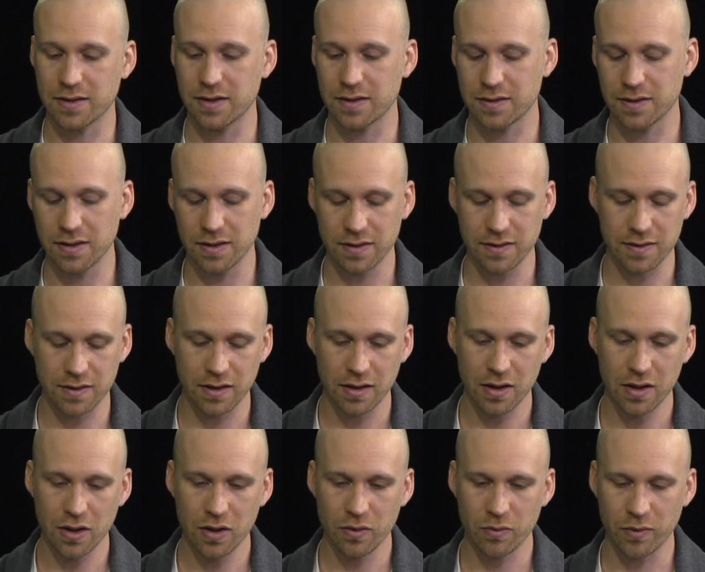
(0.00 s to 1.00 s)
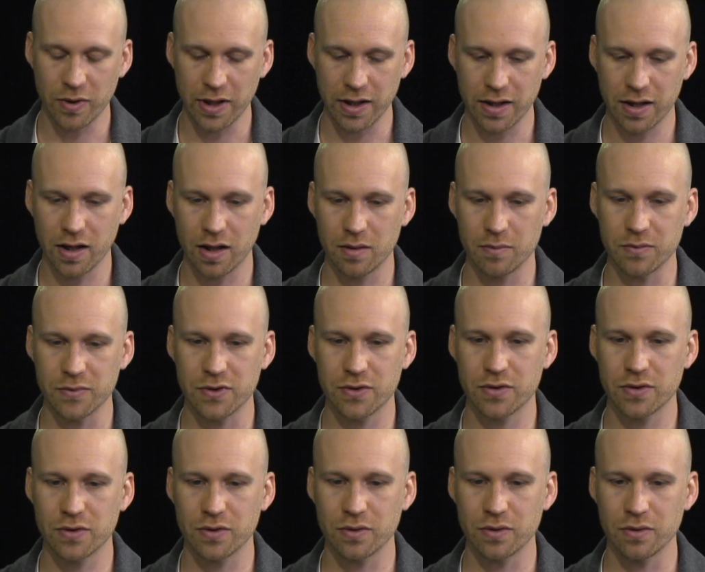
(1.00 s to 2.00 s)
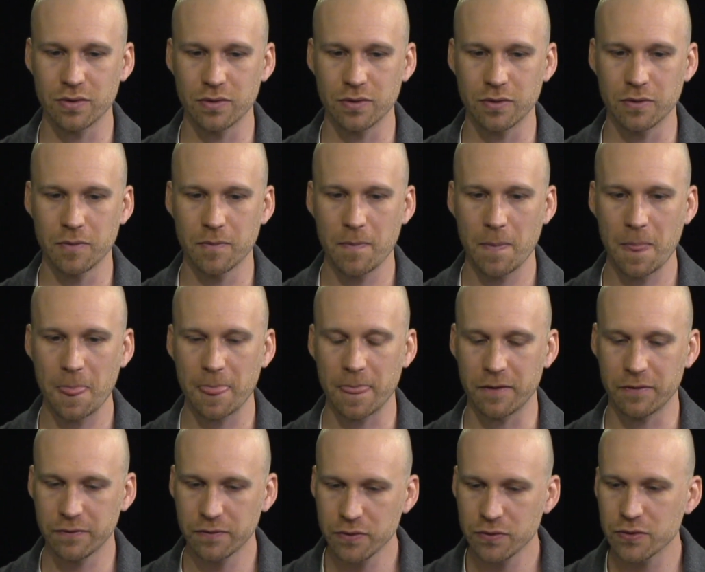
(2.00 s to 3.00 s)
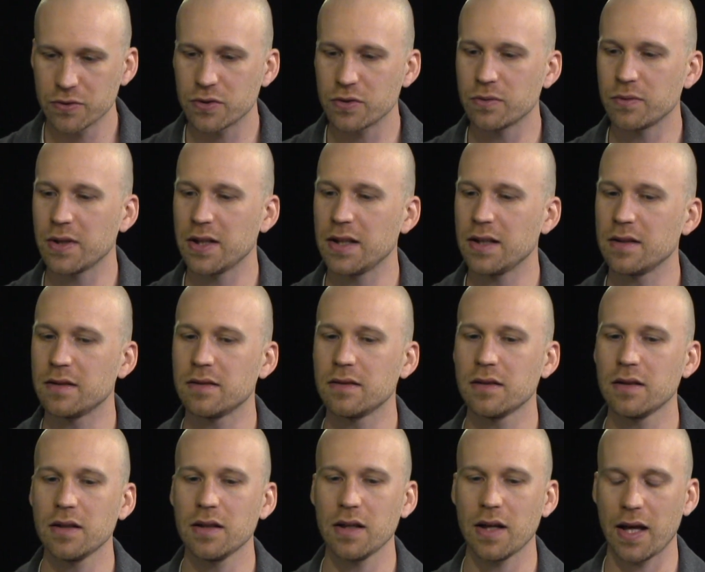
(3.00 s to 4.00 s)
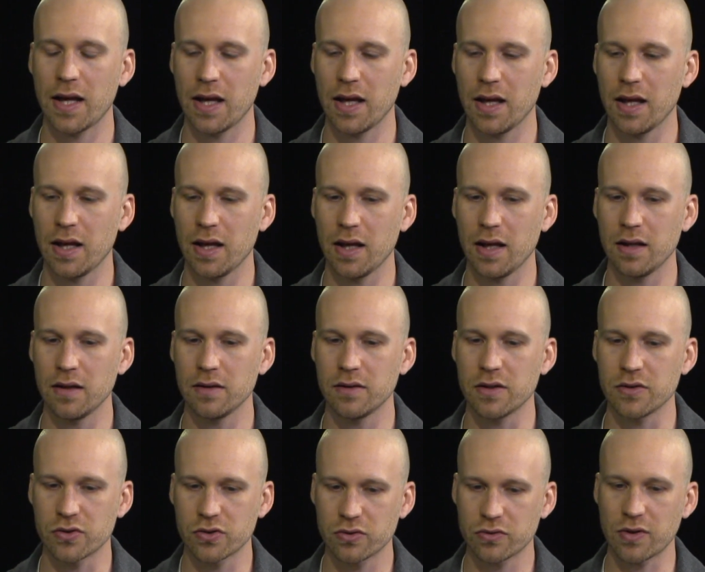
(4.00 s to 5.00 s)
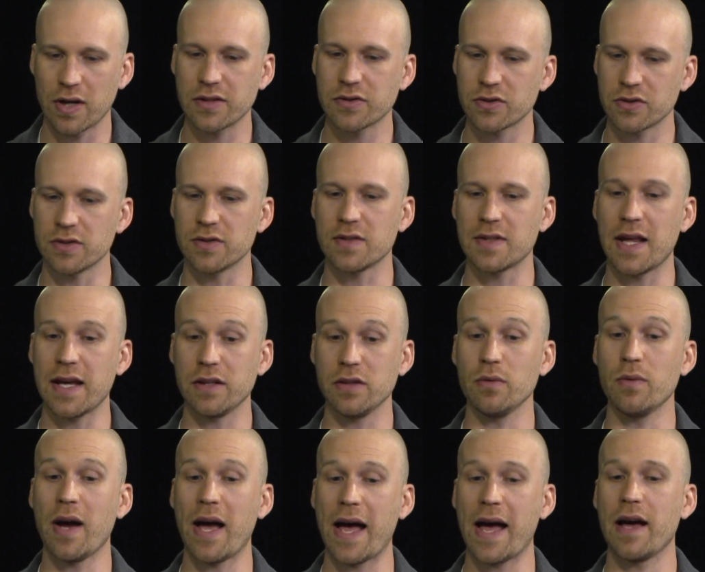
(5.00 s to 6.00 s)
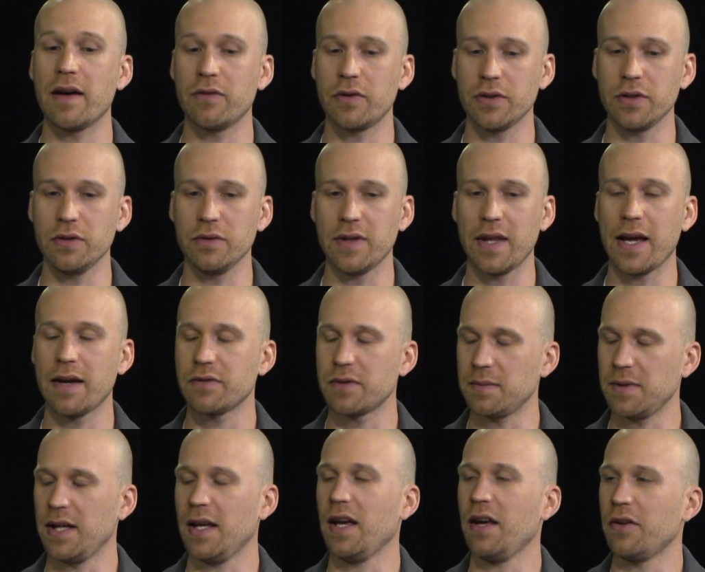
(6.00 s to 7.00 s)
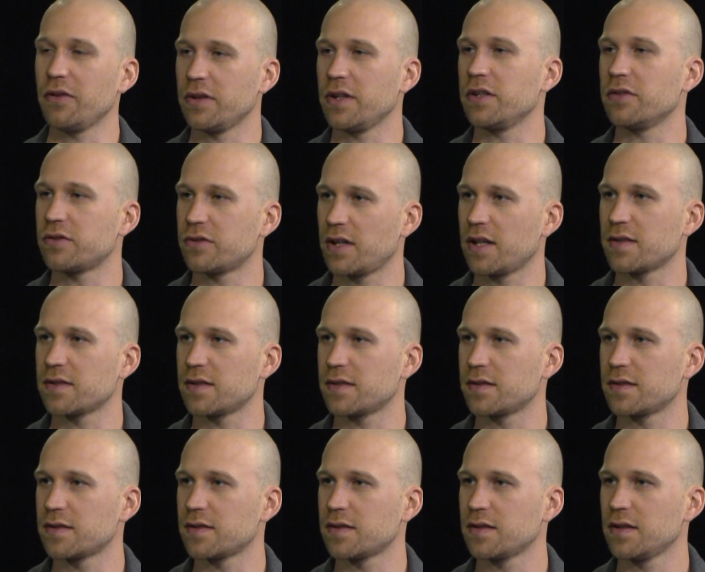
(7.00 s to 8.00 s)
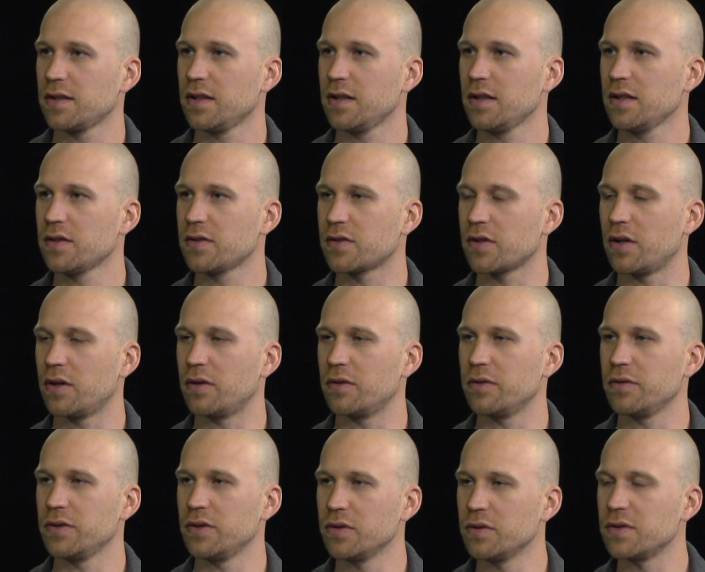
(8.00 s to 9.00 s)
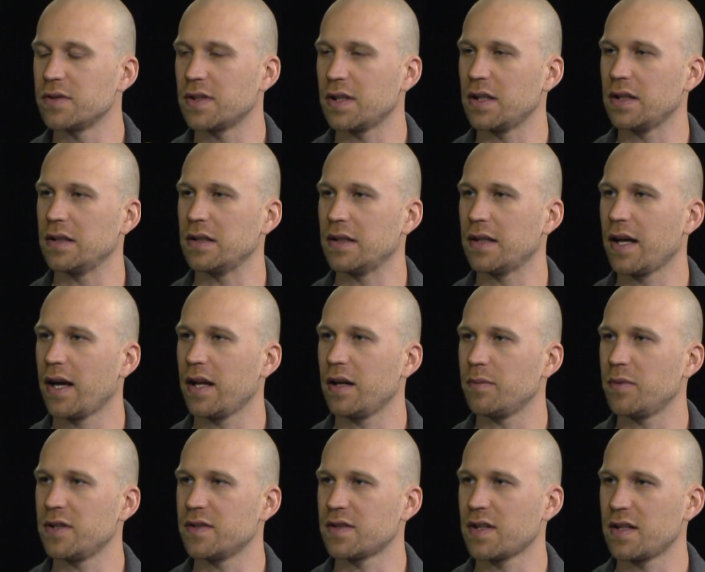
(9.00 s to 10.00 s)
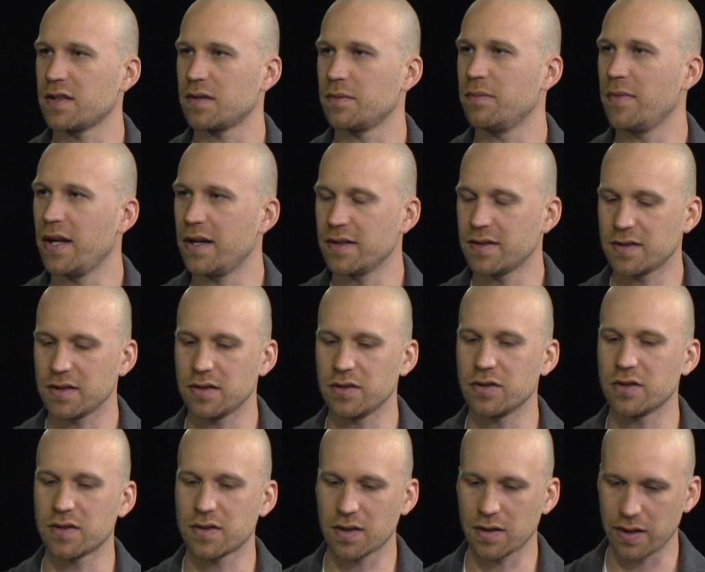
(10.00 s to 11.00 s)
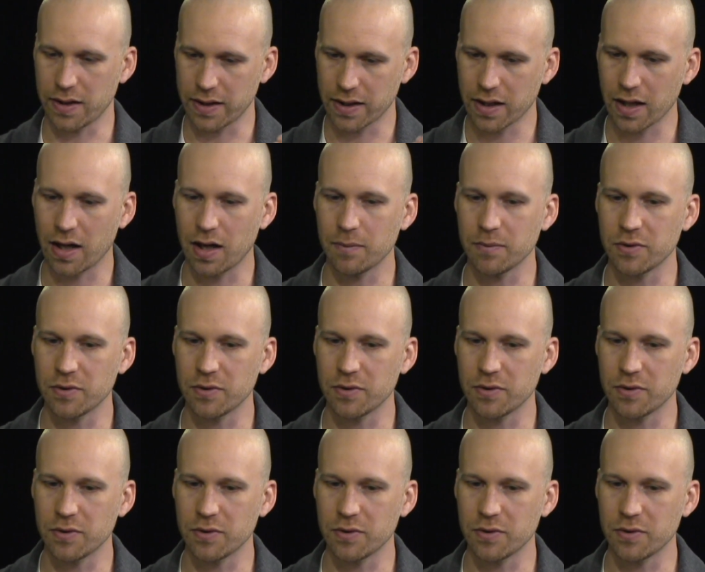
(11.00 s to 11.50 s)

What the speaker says: is when it comes to the food you eat and the stresses that you have on you, they have to be healthy stresses. So using cannabis as a medicine just to like calm